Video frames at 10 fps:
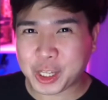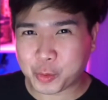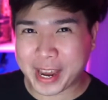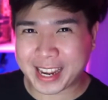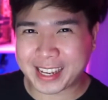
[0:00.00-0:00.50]

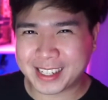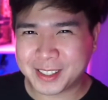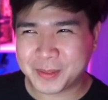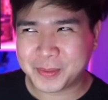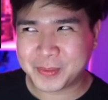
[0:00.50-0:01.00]

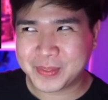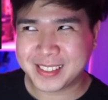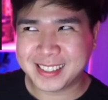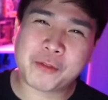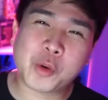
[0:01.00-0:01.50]
8-Whack.
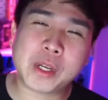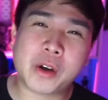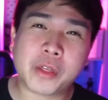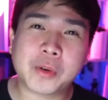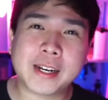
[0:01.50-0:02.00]
Now before we
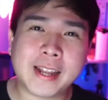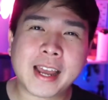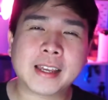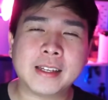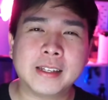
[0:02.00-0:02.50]
go through the
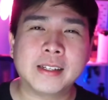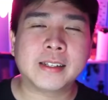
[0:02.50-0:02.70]
deck,